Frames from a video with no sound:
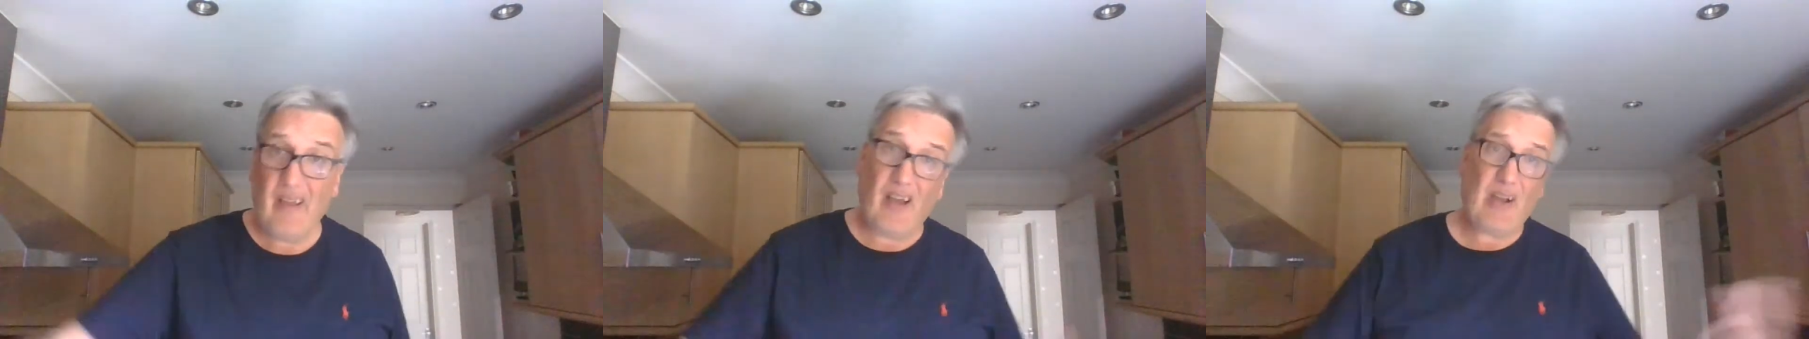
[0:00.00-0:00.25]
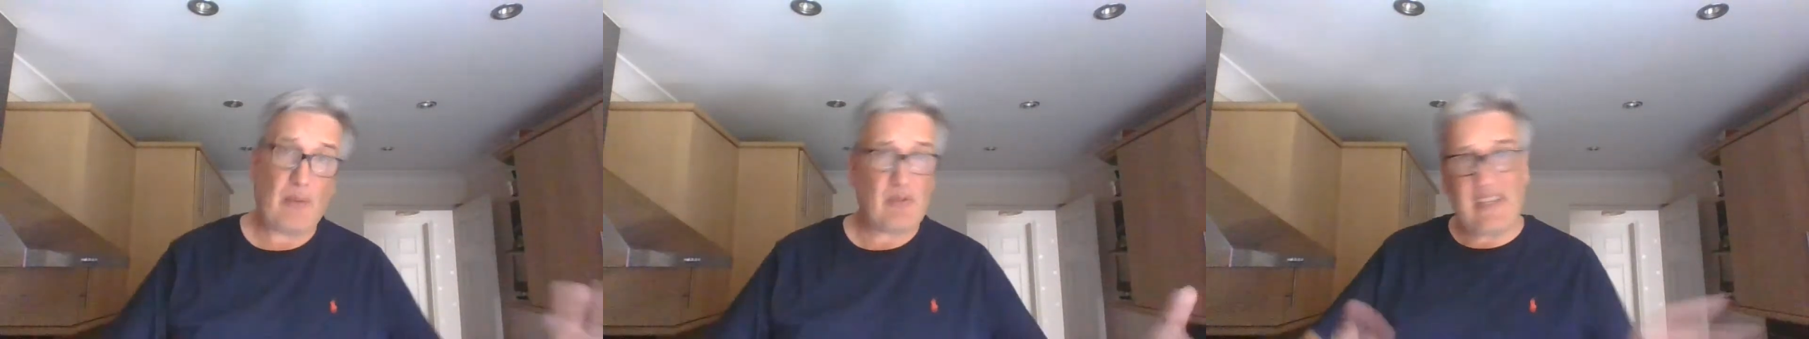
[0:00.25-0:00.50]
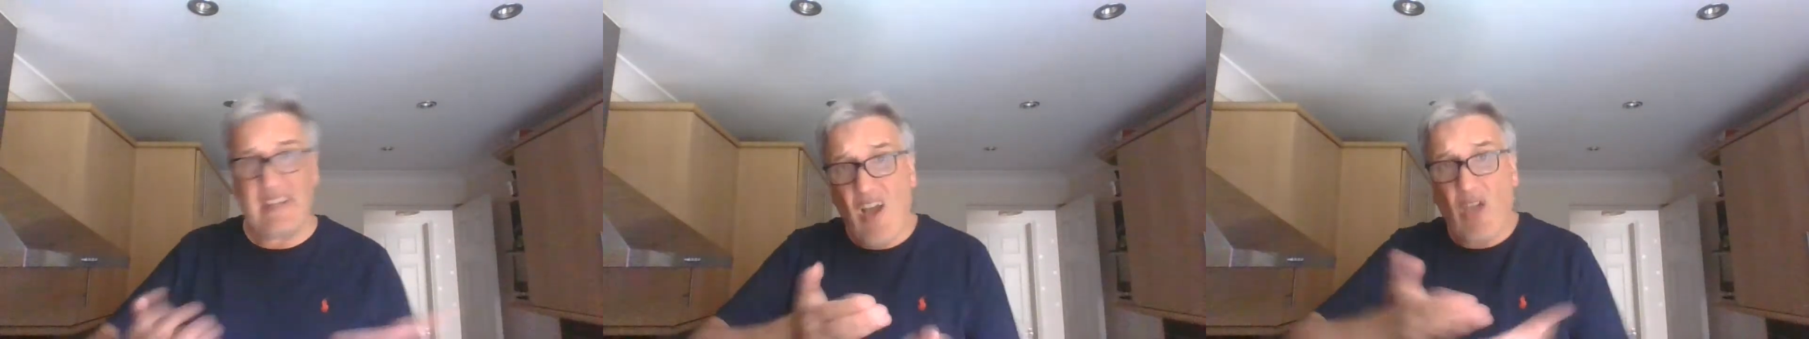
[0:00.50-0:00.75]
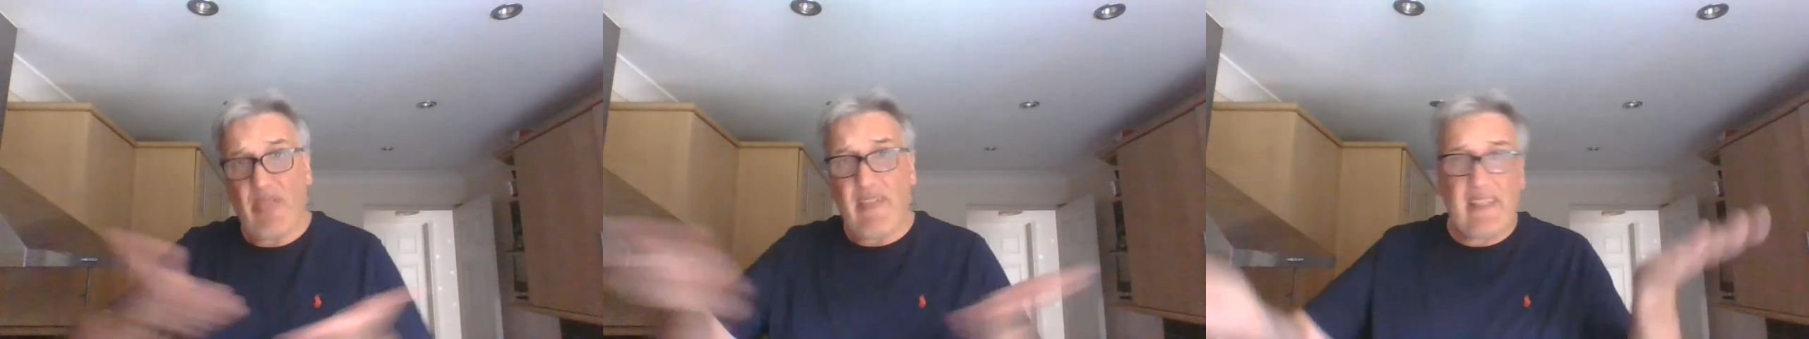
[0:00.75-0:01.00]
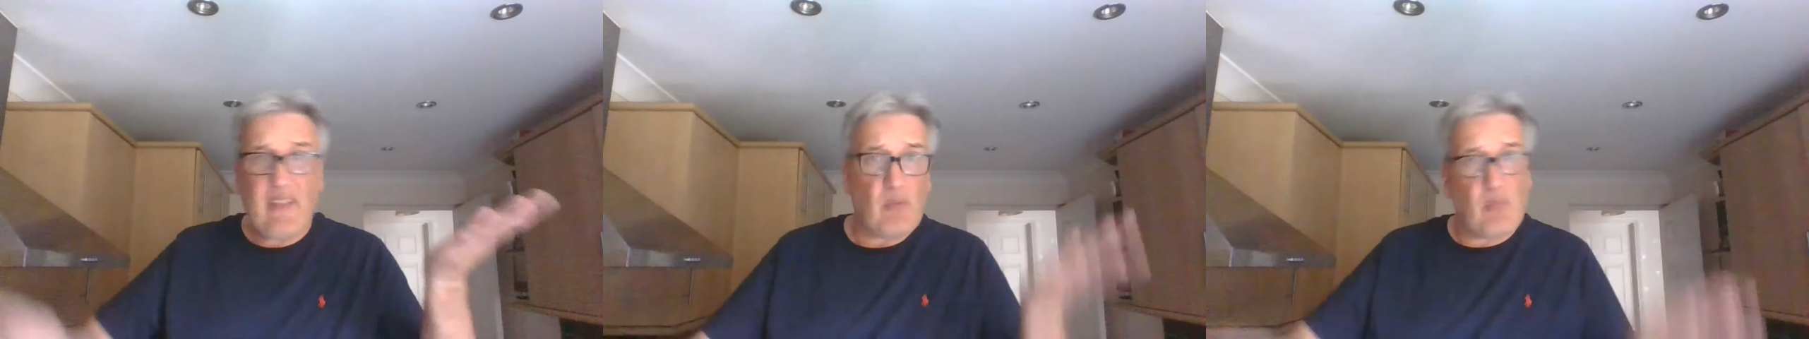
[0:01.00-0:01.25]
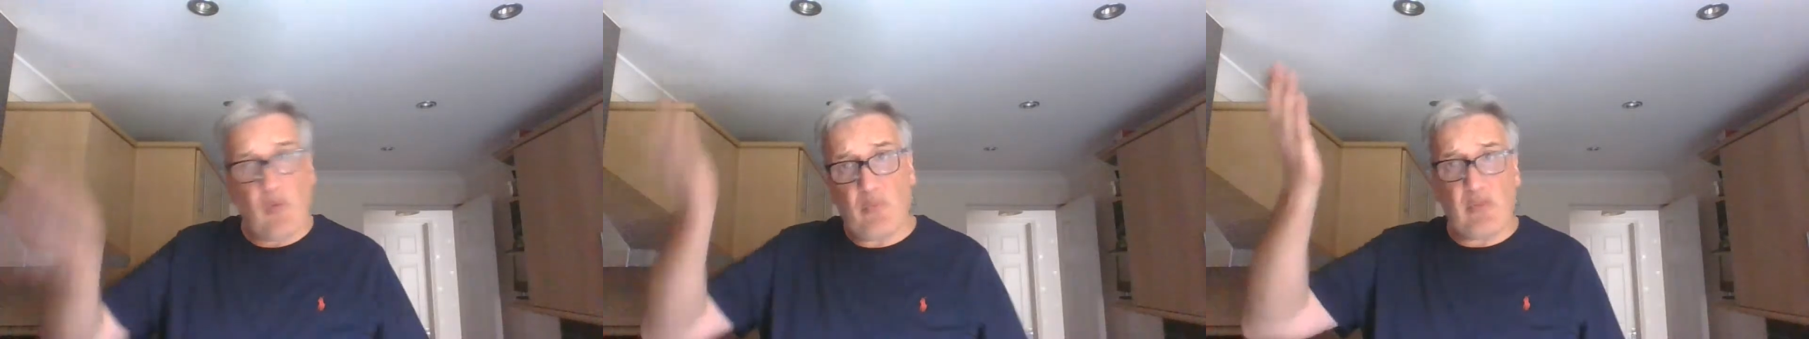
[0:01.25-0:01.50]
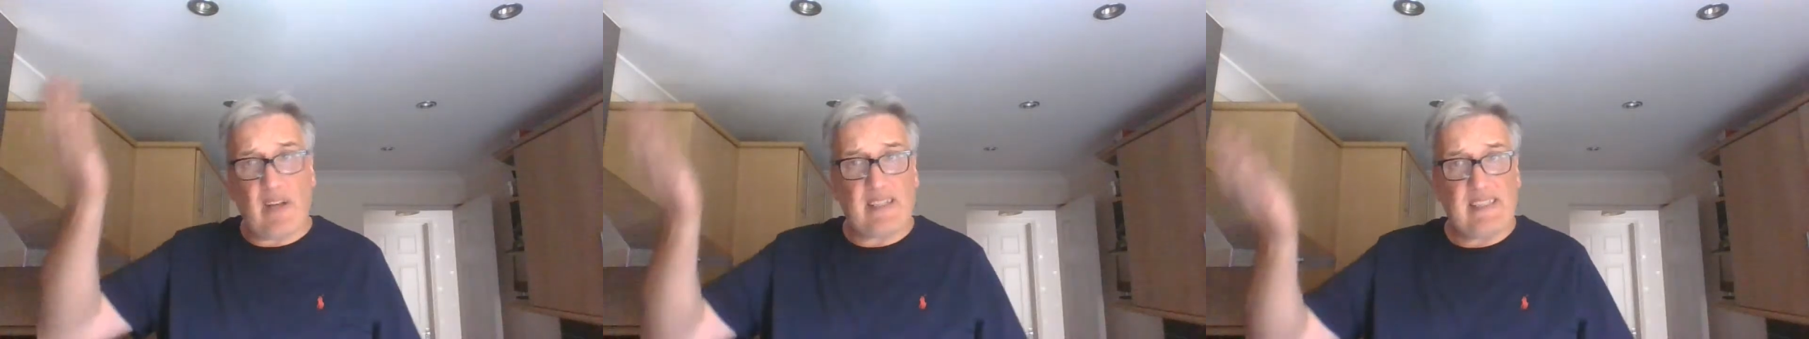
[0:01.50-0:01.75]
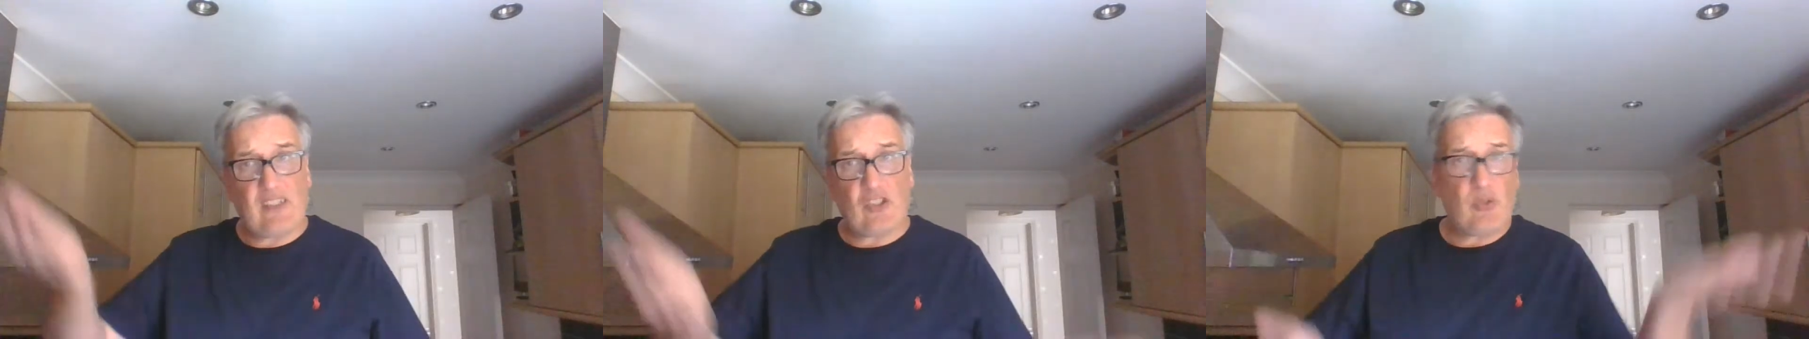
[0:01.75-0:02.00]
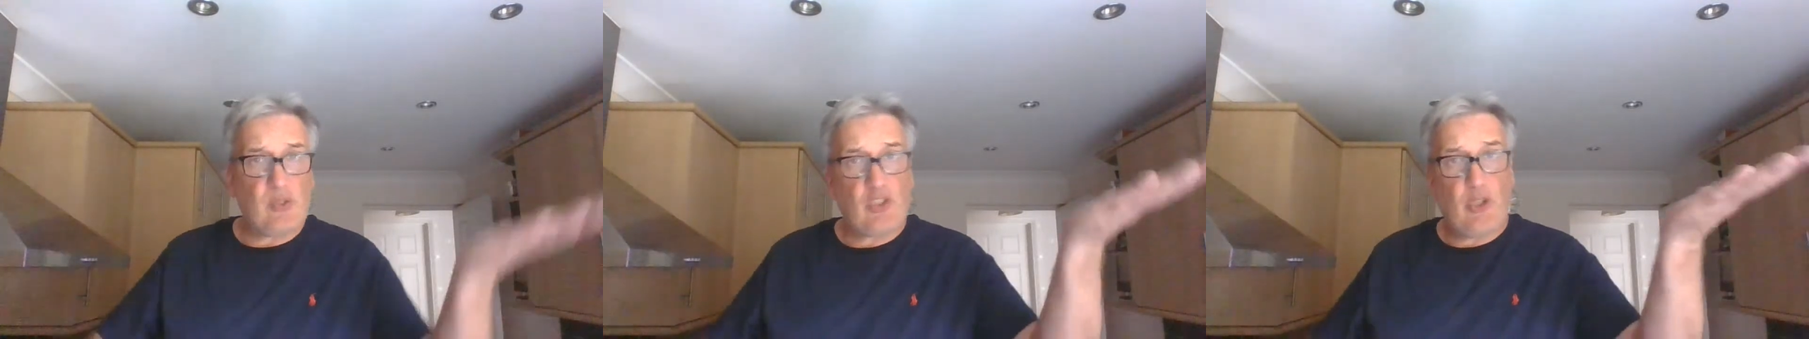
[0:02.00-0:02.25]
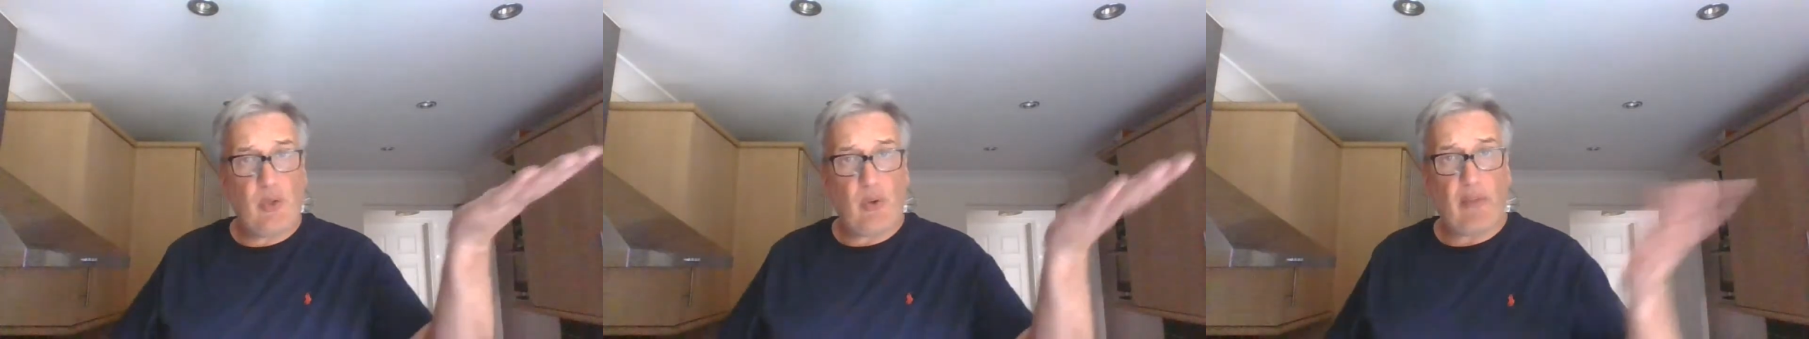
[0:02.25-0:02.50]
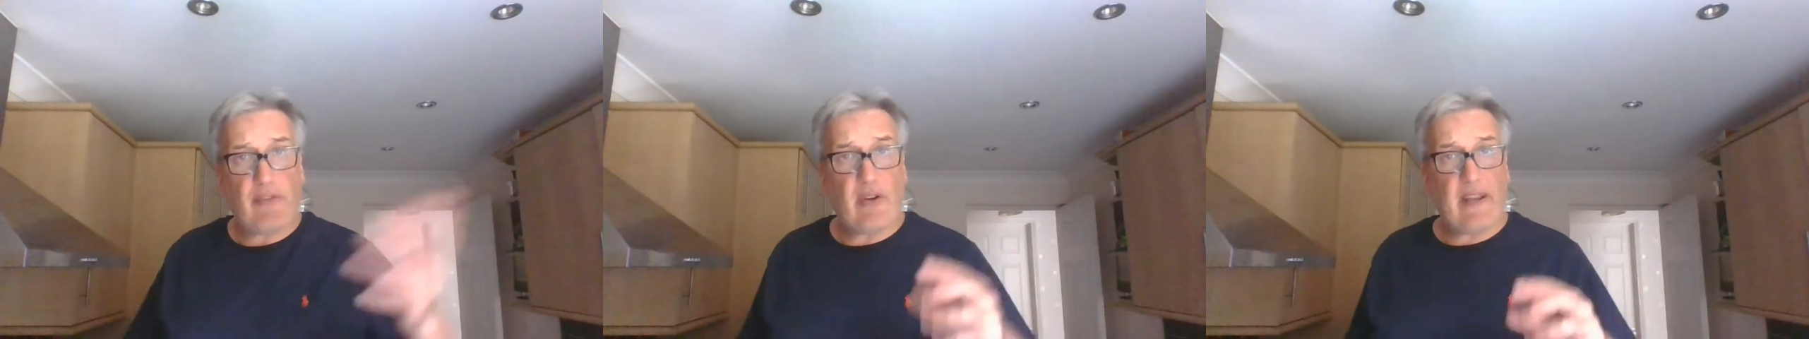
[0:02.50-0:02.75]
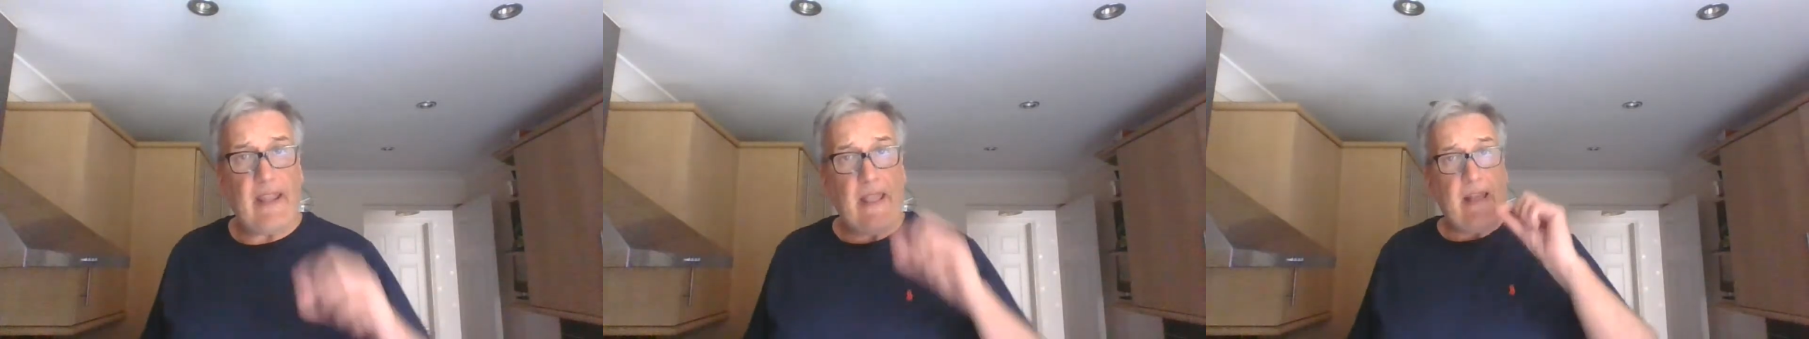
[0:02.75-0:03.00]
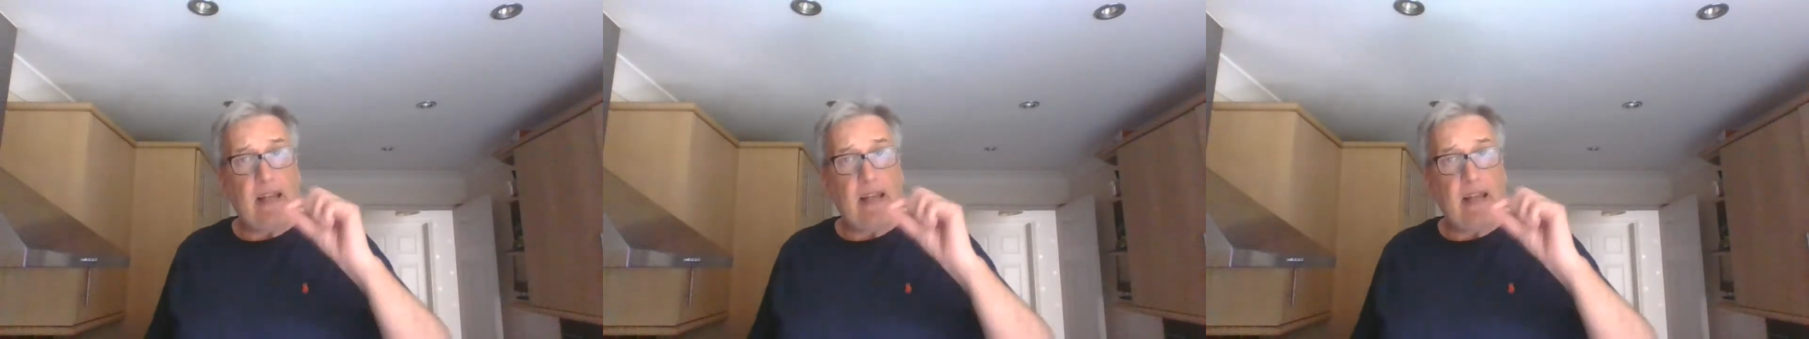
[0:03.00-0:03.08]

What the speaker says: Okay, was there nothing that would raise it just to a 2 or a 3?